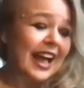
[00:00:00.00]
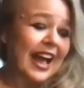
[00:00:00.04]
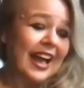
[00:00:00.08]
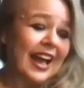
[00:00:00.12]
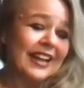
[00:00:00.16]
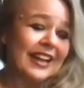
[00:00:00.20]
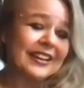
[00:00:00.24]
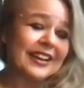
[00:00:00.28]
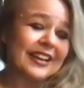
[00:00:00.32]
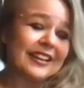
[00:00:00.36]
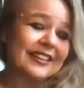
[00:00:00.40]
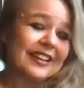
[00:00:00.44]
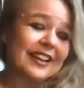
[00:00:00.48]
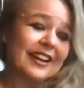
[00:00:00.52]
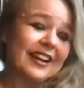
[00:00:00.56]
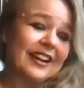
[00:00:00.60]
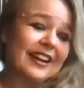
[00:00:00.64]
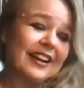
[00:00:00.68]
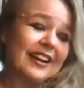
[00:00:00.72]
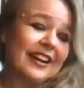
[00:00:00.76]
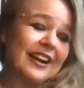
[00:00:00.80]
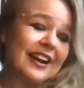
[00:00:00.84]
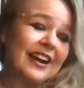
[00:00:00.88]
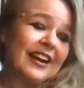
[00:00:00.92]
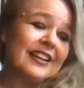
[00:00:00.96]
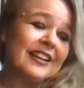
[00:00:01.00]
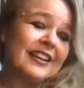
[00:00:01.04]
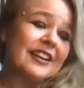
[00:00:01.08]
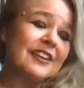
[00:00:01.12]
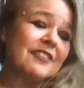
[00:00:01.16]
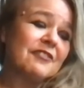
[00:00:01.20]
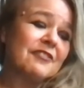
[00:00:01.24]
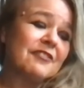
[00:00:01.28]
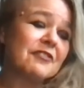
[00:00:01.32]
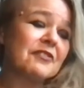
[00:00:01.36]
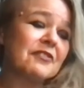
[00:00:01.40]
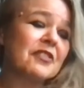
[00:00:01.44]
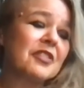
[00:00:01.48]
and i i
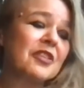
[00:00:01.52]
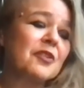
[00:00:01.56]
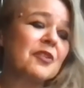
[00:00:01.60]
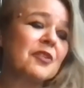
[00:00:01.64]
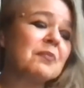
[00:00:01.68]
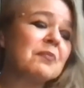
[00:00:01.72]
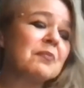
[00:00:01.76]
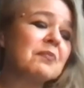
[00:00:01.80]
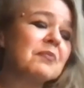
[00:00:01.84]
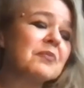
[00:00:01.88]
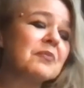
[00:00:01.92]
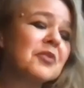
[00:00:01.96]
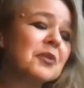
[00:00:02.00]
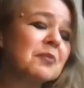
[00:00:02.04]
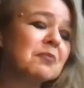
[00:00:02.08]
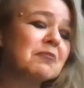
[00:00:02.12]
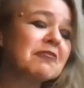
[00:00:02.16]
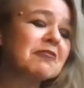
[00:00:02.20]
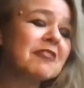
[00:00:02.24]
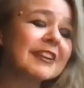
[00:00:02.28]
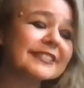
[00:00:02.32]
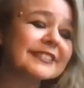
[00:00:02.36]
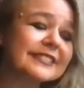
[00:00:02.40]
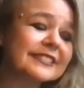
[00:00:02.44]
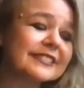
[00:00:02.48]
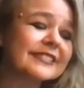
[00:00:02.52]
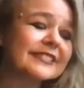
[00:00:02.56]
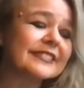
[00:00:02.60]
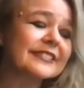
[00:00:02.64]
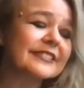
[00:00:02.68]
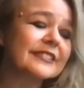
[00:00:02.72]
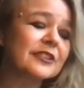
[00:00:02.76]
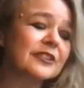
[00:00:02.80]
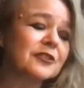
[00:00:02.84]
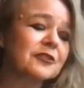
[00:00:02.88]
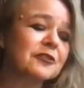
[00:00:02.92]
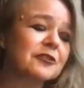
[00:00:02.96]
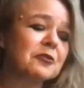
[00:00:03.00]
love the the presence
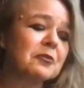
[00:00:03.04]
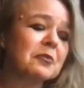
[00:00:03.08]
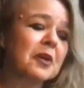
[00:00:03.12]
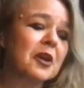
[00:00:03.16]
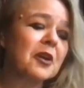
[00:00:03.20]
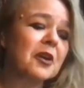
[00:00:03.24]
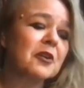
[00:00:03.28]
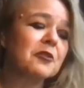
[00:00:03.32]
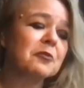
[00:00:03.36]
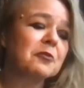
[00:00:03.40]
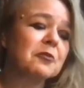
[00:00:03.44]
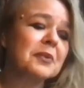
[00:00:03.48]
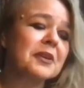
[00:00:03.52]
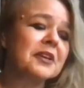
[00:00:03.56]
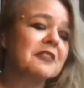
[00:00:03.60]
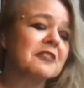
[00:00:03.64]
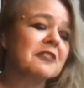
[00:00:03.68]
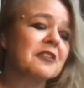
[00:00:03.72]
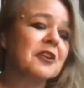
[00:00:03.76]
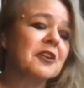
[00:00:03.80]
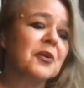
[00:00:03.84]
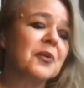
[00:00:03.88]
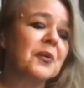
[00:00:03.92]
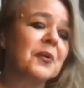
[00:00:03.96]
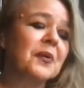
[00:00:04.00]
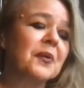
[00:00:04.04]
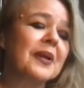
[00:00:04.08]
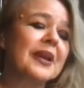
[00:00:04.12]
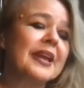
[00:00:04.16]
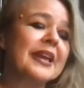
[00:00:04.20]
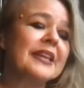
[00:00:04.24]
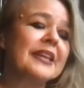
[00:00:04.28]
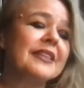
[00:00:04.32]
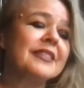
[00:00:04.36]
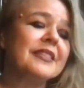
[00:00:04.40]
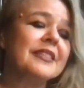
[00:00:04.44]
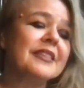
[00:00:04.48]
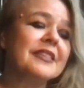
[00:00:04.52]
of of Piero
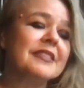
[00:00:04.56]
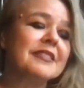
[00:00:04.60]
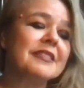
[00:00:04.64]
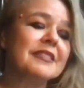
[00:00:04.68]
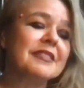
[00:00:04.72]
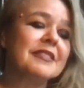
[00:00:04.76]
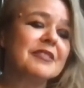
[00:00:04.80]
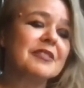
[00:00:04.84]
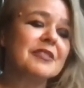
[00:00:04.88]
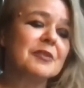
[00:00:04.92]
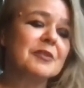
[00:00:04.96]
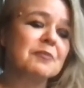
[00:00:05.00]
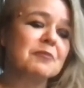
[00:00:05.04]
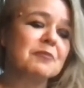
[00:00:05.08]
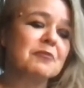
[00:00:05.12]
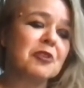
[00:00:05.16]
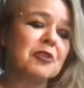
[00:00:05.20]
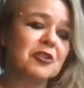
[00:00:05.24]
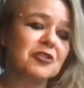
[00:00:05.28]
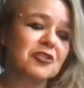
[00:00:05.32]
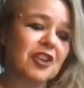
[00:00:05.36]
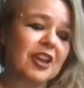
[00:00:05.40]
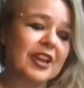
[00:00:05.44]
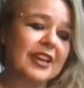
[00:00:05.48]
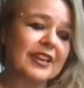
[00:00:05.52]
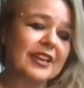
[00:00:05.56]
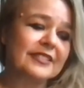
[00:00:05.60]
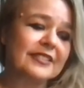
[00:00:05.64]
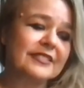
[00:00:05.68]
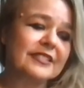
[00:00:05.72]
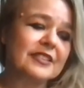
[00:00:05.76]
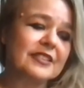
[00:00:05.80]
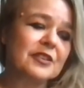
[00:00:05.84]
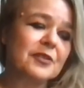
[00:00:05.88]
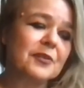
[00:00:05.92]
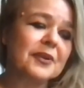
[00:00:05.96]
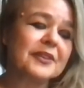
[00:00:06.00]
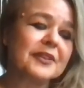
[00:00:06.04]
in the project
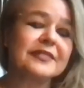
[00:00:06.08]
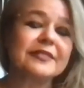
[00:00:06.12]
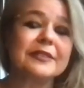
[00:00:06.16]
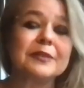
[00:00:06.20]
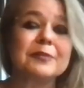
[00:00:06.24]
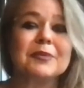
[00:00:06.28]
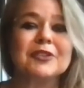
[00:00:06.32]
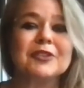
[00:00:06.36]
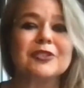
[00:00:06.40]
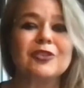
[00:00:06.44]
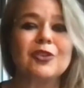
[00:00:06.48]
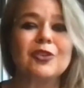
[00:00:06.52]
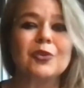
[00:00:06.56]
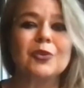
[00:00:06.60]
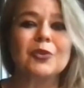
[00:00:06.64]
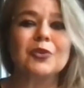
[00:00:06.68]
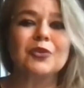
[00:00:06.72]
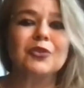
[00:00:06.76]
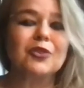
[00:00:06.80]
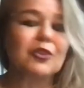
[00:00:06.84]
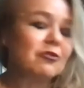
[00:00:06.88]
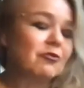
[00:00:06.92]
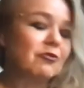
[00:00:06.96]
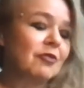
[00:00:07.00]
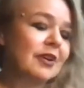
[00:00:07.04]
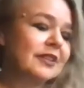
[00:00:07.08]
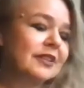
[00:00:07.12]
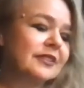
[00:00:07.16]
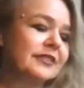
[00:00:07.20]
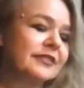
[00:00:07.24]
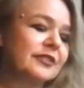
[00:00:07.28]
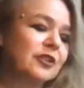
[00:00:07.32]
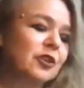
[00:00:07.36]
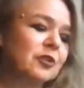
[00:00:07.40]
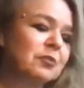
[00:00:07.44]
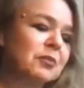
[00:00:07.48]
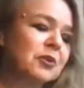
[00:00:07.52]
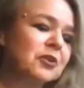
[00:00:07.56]
and the ways in which you also write
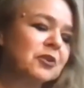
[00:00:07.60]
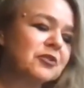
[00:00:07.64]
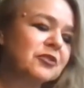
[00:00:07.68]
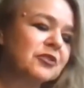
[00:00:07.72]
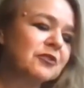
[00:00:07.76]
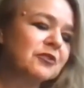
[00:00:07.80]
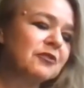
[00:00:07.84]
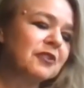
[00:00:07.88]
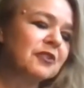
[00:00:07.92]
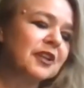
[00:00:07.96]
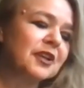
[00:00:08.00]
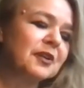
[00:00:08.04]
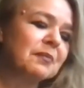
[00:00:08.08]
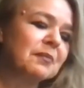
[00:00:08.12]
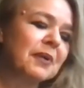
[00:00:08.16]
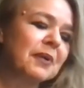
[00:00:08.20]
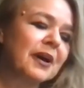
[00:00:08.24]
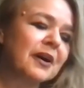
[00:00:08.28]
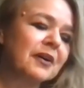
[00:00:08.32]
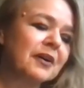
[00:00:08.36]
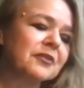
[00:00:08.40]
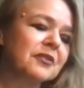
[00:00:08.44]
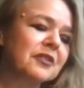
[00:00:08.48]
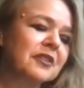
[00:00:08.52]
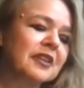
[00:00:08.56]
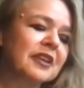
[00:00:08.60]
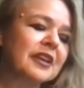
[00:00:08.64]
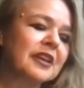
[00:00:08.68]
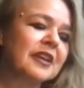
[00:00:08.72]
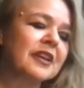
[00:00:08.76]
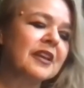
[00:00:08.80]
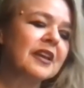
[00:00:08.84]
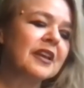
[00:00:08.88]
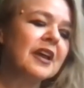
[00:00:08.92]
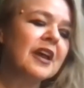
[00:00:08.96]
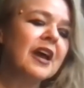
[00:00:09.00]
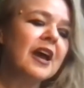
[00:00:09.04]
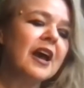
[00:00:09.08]
so beautifully about
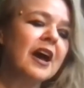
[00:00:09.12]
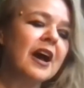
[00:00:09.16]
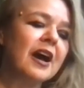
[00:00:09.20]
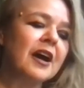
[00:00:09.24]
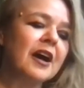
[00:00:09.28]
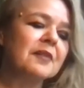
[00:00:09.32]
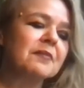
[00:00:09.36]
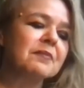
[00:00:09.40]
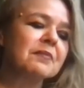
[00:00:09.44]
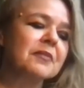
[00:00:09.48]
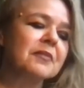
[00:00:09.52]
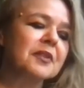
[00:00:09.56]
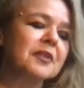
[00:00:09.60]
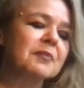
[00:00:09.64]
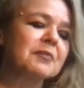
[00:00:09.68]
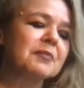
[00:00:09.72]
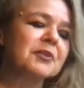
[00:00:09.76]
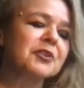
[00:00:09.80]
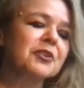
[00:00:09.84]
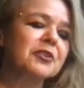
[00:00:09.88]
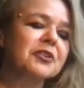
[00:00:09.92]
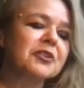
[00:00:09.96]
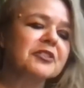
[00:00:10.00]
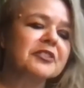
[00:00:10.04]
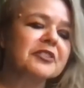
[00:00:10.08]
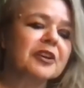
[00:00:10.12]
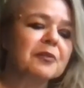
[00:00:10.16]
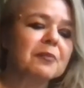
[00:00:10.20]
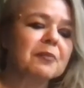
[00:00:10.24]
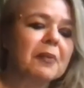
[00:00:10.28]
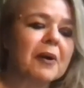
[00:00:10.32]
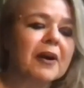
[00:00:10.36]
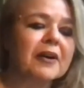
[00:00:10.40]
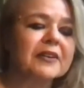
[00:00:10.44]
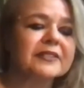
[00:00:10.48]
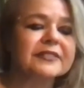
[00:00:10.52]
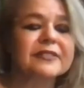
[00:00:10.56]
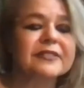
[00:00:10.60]
the um, the Madonna del
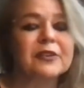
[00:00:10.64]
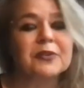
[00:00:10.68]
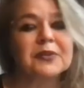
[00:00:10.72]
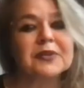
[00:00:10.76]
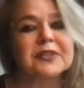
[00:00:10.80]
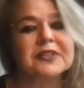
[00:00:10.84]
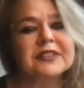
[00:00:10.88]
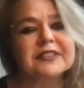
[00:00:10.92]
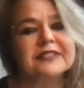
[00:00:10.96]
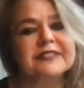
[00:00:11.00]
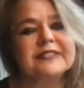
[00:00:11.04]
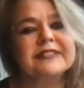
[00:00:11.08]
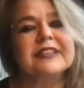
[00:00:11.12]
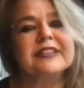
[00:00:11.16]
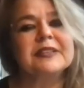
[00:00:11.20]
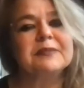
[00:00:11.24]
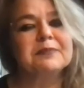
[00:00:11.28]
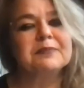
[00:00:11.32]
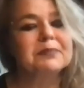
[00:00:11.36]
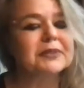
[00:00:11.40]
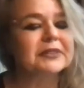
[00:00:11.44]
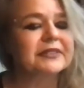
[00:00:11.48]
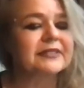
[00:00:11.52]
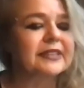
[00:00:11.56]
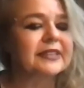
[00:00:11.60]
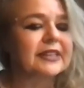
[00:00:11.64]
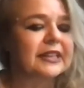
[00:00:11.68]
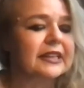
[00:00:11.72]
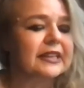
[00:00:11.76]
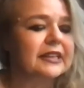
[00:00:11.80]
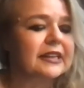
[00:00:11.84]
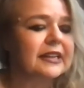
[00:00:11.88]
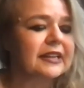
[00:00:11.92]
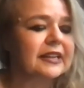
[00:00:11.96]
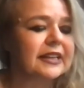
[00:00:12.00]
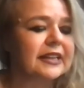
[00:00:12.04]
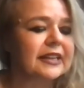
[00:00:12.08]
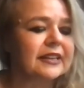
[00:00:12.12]
Parto and the scene,
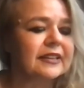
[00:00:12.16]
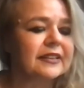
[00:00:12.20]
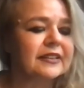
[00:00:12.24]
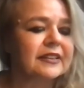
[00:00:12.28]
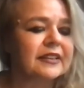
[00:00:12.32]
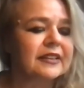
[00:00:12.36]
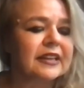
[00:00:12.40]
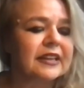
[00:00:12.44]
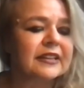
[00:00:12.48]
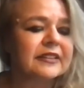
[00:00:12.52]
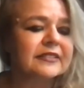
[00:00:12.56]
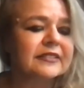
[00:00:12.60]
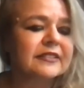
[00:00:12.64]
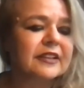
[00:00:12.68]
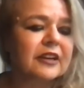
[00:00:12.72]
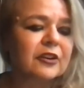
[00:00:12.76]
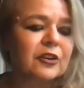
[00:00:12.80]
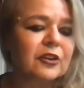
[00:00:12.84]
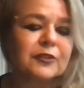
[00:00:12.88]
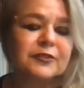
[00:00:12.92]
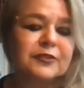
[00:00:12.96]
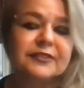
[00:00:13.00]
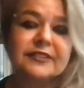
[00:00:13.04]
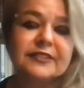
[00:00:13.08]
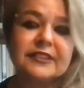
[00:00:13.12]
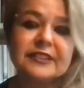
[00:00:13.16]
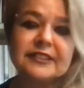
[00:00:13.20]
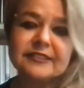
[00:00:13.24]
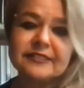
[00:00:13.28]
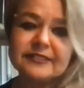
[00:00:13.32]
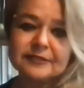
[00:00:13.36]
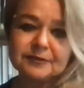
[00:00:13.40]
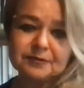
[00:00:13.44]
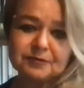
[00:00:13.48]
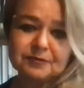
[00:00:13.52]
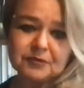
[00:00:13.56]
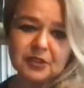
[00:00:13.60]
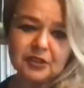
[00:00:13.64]
particularly in in
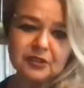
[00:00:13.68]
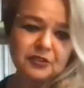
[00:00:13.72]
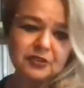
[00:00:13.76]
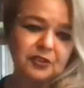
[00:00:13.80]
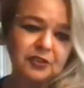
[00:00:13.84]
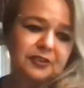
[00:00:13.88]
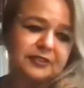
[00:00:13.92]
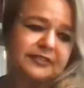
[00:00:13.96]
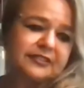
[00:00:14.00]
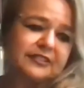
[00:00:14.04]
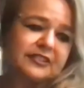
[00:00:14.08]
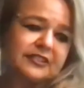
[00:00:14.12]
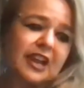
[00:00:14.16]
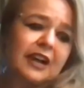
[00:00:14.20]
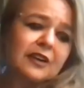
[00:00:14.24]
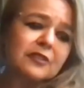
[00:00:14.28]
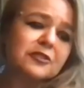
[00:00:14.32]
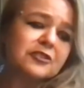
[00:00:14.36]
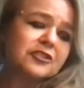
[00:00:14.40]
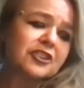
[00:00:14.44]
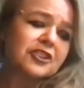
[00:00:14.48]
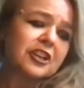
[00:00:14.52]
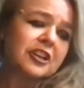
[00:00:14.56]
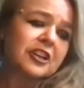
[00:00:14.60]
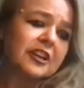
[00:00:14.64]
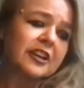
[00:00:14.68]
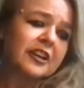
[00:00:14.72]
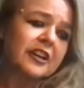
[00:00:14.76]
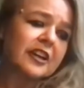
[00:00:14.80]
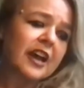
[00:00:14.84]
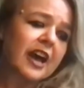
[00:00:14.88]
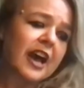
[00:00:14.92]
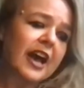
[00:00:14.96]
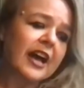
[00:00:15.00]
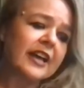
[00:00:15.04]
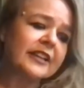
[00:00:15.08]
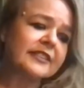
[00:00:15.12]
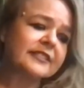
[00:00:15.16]
Tarkovsky's Nostalgia.
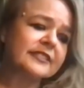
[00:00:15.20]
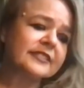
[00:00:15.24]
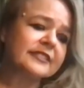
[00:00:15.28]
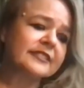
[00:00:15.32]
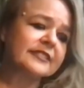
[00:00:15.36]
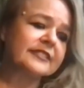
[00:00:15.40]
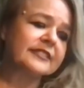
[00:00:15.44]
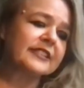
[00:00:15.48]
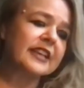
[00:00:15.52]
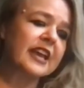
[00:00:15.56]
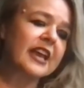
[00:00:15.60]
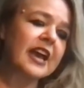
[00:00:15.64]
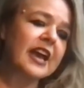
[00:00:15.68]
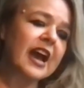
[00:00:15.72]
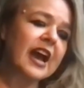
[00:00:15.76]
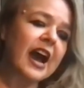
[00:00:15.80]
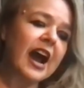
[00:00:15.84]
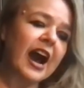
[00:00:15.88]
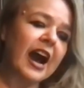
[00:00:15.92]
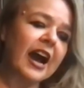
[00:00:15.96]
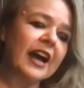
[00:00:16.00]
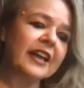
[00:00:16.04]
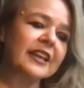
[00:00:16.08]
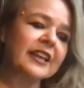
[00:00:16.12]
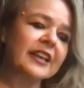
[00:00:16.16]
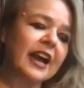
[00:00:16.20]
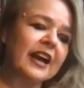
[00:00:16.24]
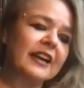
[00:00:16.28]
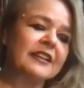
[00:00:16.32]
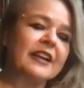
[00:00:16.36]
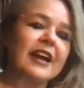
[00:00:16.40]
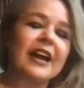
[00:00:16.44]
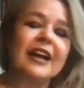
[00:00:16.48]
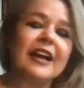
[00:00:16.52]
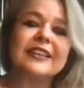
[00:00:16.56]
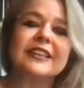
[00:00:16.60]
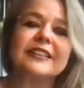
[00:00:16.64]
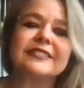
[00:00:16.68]
And mm-hmm. I, I,
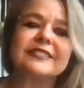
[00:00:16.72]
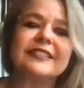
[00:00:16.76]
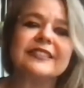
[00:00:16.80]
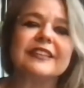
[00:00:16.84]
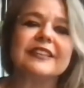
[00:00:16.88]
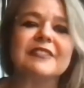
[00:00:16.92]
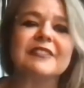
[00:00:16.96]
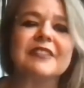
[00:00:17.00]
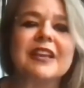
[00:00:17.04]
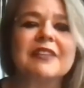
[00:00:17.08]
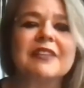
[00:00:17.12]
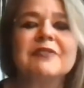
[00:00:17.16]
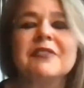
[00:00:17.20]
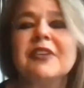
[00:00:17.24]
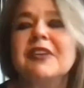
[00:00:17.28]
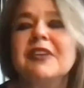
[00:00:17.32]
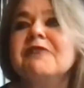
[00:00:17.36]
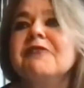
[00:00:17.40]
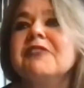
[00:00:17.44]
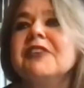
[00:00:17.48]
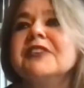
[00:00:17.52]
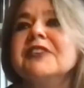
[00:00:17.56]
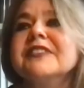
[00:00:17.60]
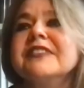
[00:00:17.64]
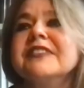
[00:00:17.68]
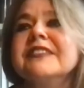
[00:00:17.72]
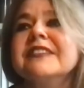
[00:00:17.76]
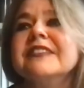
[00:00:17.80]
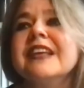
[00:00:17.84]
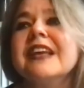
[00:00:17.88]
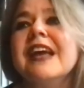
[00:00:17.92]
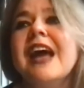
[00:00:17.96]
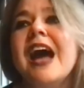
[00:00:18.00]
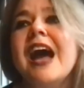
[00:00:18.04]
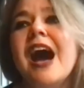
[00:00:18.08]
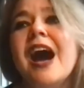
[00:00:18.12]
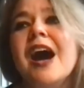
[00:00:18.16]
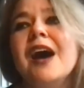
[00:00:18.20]
I guess it, it, it feels,
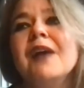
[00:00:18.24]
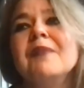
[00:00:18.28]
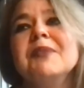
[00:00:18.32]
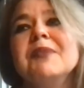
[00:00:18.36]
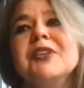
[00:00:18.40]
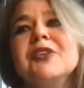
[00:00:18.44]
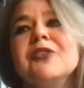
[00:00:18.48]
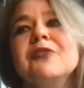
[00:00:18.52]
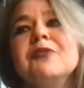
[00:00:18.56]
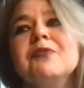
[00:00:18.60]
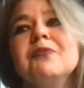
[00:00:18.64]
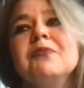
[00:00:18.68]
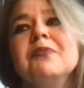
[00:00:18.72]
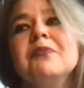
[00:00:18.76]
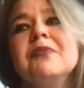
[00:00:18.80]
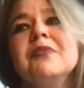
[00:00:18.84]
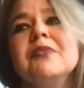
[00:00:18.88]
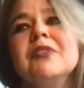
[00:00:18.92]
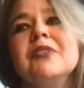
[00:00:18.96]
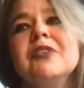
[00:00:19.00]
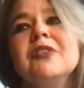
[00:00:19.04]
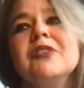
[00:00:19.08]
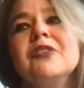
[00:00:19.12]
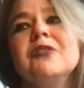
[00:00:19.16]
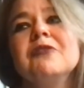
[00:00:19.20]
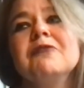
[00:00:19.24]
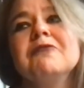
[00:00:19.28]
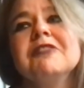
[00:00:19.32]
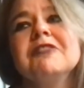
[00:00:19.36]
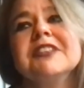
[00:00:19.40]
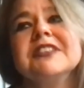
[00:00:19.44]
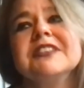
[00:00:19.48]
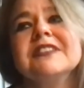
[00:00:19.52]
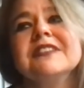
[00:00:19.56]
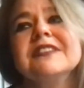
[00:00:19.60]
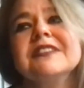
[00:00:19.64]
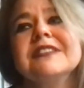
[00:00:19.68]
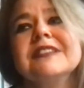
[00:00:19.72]
I mean, you you've
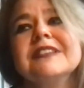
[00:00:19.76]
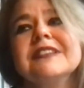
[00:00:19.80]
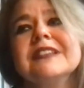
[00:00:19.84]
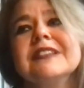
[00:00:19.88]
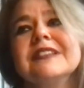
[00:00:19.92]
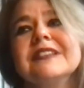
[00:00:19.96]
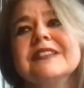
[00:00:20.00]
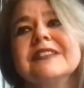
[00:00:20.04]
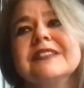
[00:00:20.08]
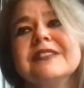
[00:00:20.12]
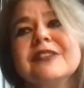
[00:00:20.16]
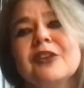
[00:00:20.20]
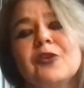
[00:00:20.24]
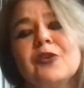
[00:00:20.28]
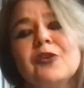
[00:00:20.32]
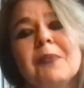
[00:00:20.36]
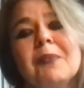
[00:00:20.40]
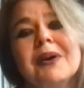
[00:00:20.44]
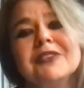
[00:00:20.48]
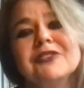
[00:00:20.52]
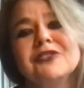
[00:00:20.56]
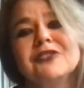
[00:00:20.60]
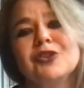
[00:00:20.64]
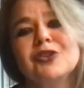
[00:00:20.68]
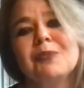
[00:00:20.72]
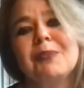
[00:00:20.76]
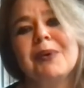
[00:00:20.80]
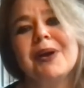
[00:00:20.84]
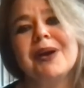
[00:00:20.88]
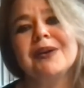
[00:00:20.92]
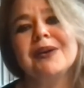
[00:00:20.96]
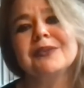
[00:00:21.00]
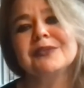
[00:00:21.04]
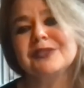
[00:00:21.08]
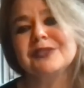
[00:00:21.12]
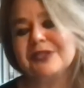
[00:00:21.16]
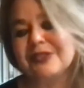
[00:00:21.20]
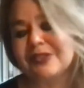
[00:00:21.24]
written so much
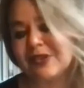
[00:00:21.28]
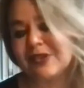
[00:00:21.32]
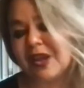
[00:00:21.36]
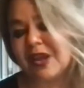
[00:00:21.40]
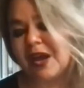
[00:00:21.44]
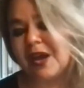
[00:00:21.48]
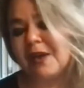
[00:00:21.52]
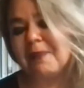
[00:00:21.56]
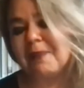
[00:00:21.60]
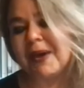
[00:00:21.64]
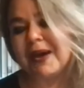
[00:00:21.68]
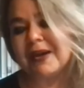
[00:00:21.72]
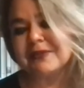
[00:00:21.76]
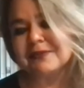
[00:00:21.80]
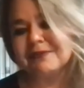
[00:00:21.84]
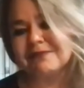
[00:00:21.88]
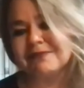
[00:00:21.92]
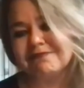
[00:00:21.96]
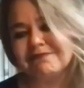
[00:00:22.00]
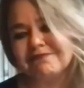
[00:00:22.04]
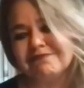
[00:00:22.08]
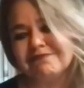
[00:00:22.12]
about about